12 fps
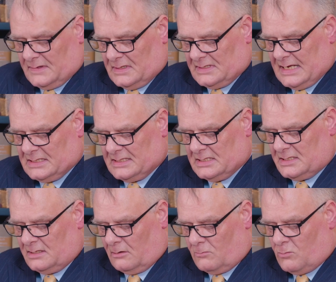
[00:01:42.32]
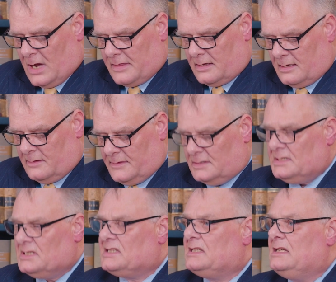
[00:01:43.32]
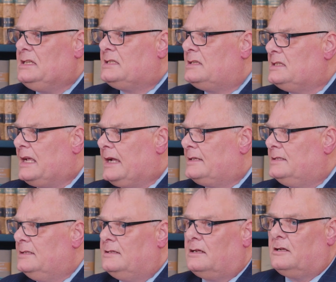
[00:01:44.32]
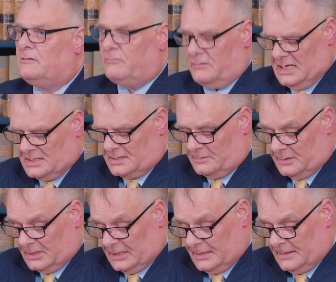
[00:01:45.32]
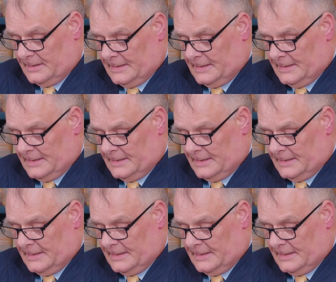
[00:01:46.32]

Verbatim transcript: The test is not whether the deceased has acted unreasonably.